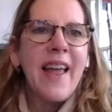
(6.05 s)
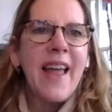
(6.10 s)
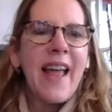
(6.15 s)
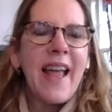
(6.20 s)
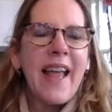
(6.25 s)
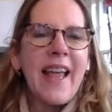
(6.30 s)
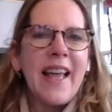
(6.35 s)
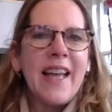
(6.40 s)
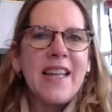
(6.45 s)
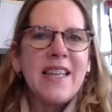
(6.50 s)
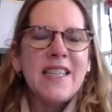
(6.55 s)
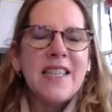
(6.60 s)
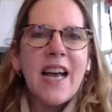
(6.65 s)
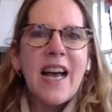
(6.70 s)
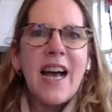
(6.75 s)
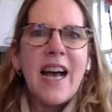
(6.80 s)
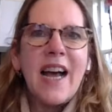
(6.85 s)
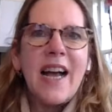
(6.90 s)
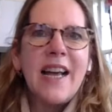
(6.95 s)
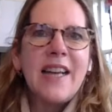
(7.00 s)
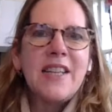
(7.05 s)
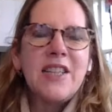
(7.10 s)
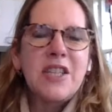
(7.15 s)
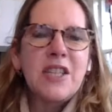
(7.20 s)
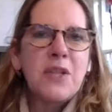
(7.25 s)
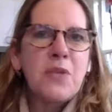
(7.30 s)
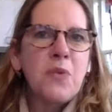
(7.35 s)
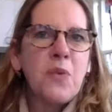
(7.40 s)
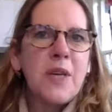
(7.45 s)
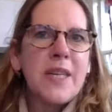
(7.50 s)
and I
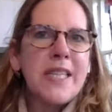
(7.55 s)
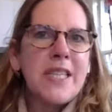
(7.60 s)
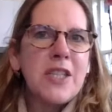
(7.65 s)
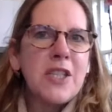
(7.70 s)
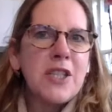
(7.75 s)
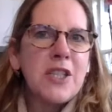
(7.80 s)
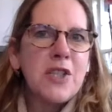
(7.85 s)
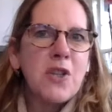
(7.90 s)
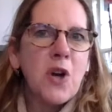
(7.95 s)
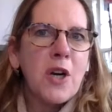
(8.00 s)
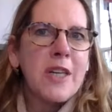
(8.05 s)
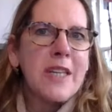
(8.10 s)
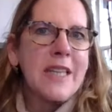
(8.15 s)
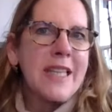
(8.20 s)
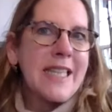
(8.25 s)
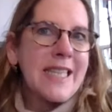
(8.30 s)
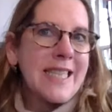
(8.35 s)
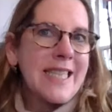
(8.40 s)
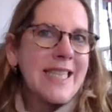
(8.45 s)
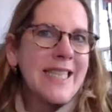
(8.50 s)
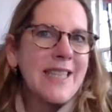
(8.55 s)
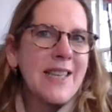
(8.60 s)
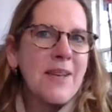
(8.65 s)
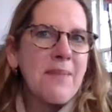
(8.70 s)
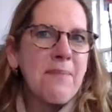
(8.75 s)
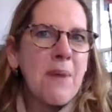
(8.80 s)
just wanted to start this